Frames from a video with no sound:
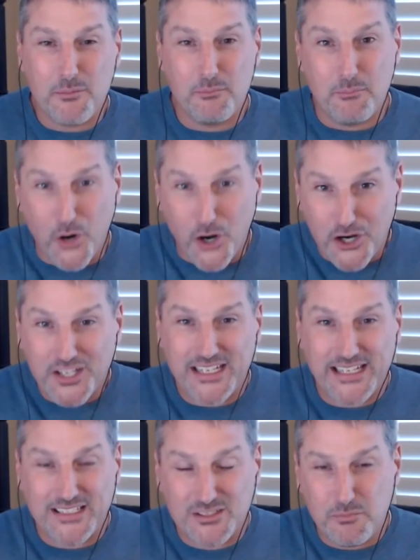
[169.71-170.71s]

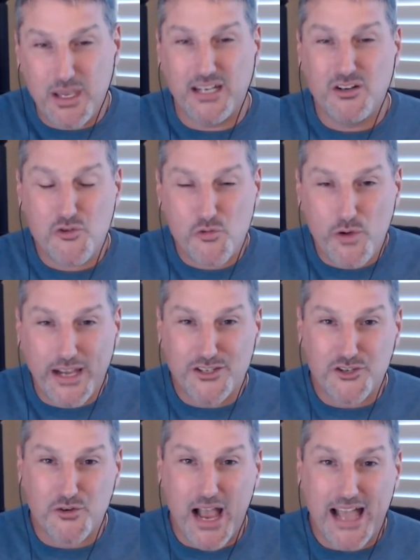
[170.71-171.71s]
marketing has made great
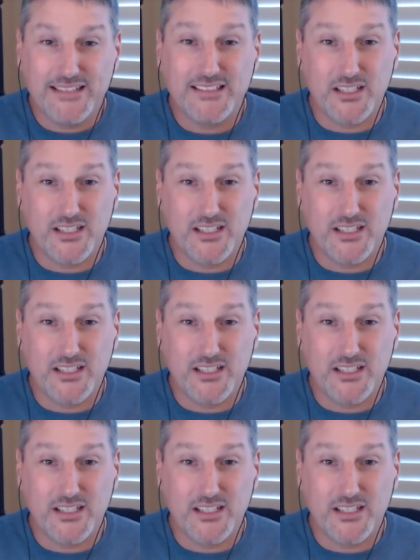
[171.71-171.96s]
strides